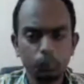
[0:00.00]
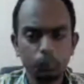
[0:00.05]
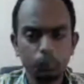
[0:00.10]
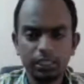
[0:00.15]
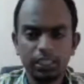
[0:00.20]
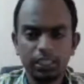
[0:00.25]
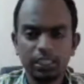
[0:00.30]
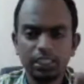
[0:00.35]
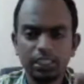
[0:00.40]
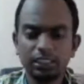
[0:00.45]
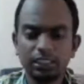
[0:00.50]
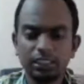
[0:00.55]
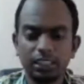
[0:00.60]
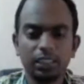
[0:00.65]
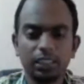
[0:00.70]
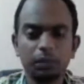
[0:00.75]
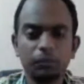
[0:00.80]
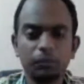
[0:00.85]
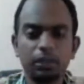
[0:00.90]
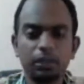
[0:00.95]
So big data is
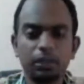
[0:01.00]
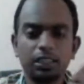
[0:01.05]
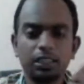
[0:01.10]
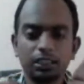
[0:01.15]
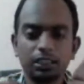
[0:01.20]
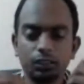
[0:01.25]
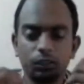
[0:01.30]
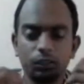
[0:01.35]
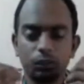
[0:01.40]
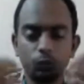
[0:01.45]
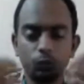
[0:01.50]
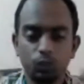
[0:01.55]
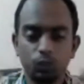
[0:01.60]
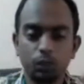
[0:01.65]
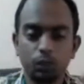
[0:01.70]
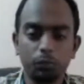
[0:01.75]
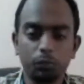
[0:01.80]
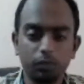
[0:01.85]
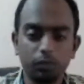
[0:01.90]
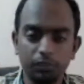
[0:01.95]
nothing but it is
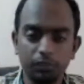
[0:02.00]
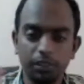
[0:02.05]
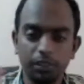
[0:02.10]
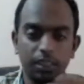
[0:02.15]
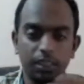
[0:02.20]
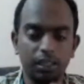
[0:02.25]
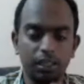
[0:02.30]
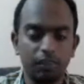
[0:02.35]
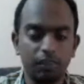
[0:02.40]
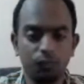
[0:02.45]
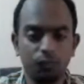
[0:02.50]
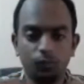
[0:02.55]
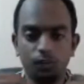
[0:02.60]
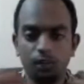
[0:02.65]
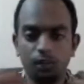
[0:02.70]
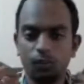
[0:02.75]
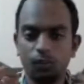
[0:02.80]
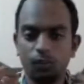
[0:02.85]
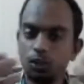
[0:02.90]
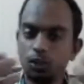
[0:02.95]
huge number of data, and
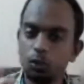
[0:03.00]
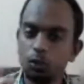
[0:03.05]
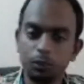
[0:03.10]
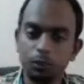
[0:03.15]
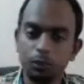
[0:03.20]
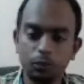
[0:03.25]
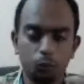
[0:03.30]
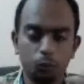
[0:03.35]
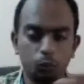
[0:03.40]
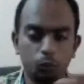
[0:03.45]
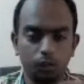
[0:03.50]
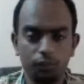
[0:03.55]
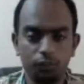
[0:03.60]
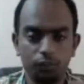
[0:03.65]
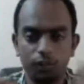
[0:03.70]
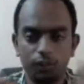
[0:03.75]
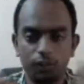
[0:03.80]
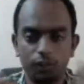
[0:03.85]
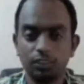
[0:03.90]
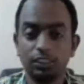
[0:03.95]
volume is more, and
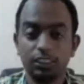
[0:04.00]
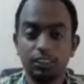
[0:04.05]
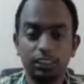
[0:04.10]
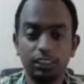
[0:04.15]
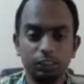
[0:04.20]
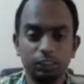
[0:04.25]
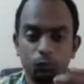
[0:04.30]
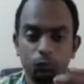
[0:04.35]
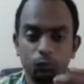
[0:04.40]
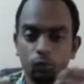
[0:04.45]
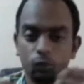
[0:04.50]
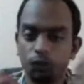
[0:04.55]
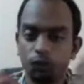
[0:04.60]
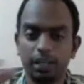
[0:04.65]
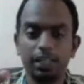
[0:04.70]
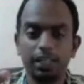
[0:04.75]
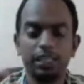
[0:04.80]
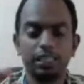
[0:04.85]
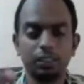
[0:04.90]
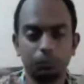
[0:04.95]
velocity is more,
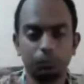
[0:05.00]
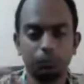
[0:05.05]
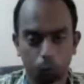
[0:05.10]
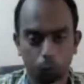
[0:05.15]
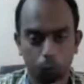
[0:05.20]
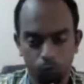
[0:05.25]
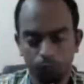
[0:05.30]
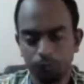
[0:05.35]
variety is more.